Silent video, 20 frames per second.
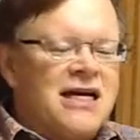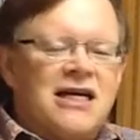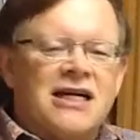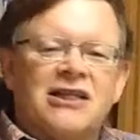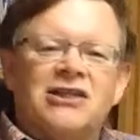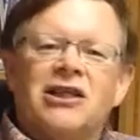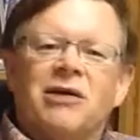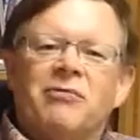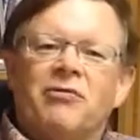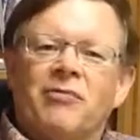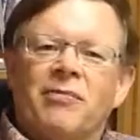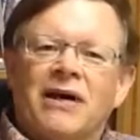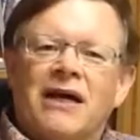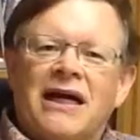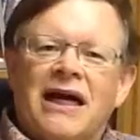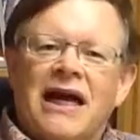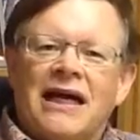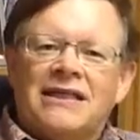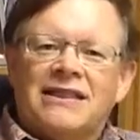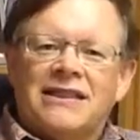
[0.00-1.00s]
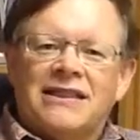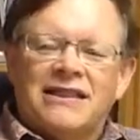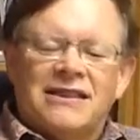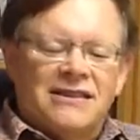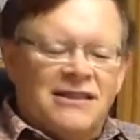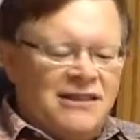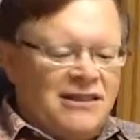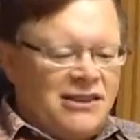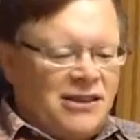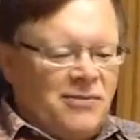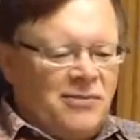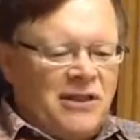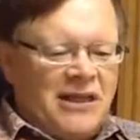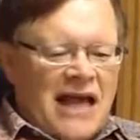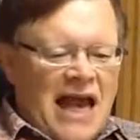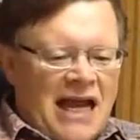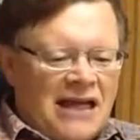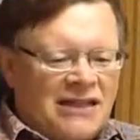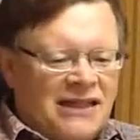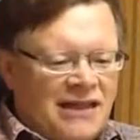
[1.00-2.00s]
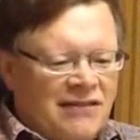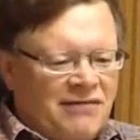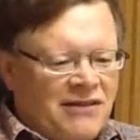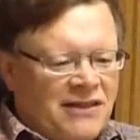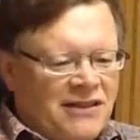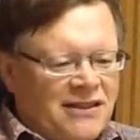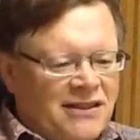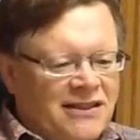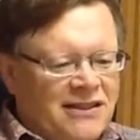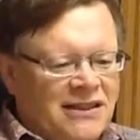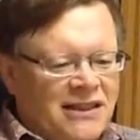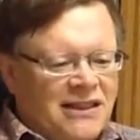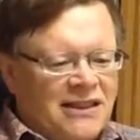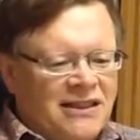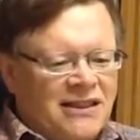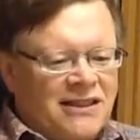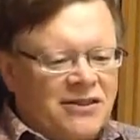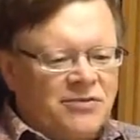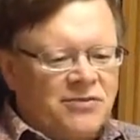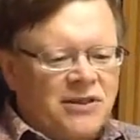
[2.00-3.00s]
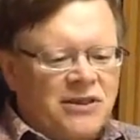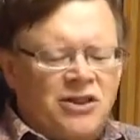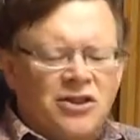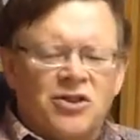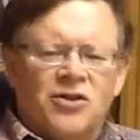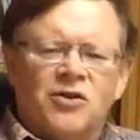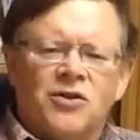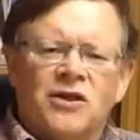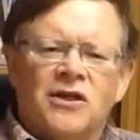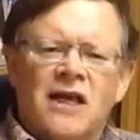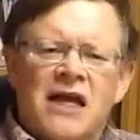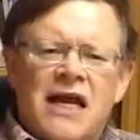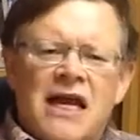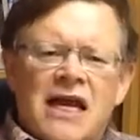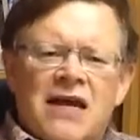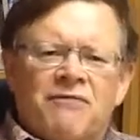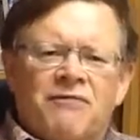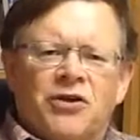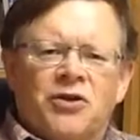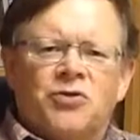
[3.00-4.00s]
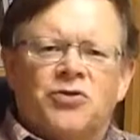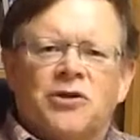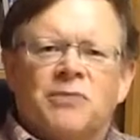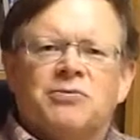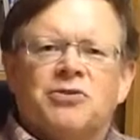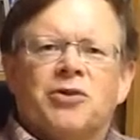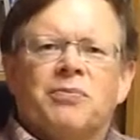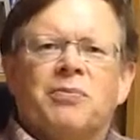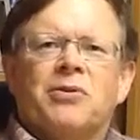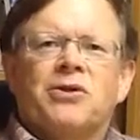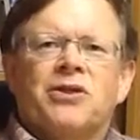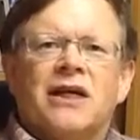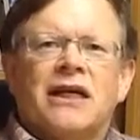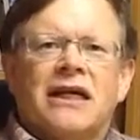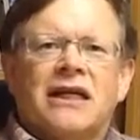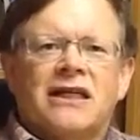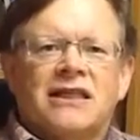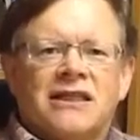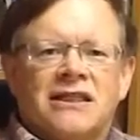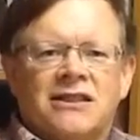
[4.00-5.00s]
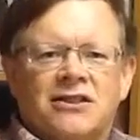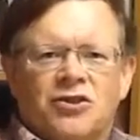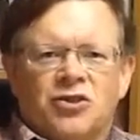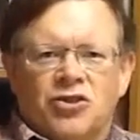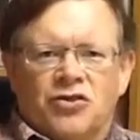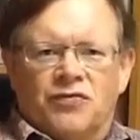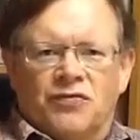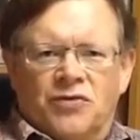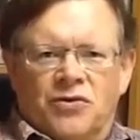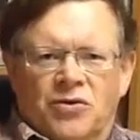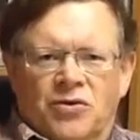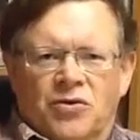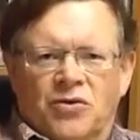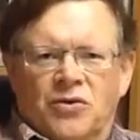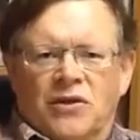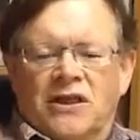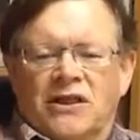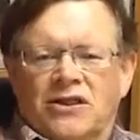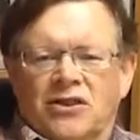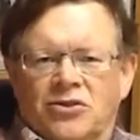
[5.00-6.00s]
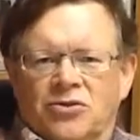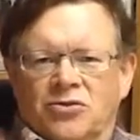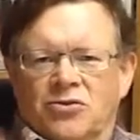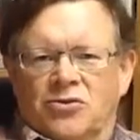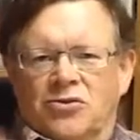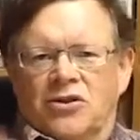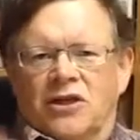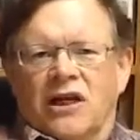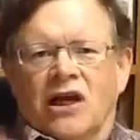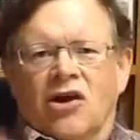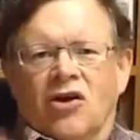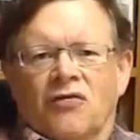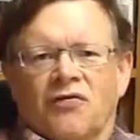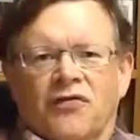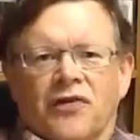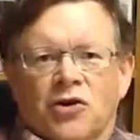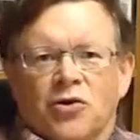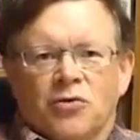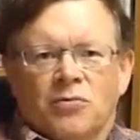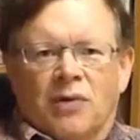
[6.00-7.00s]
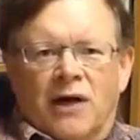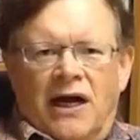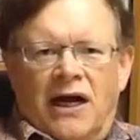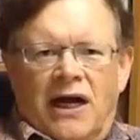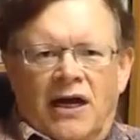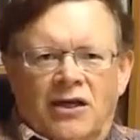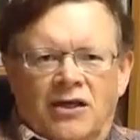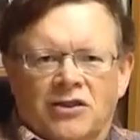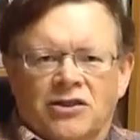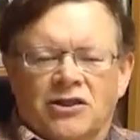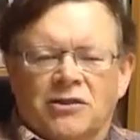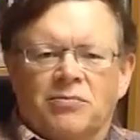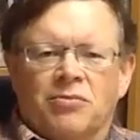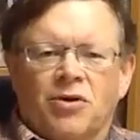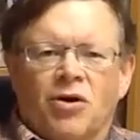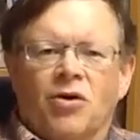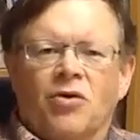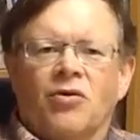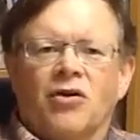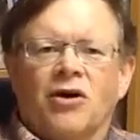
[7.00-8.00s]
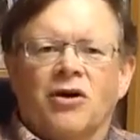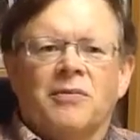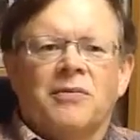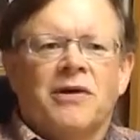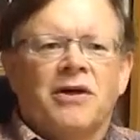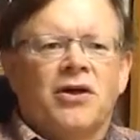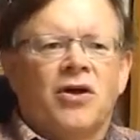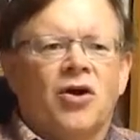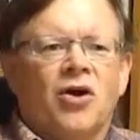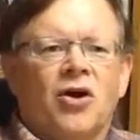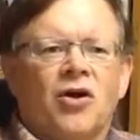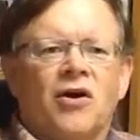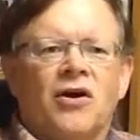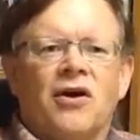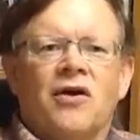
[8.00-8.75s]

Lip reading: some of my ideas and some of the activities that we do. Field trips are particularly useful and used in our field biology program, in our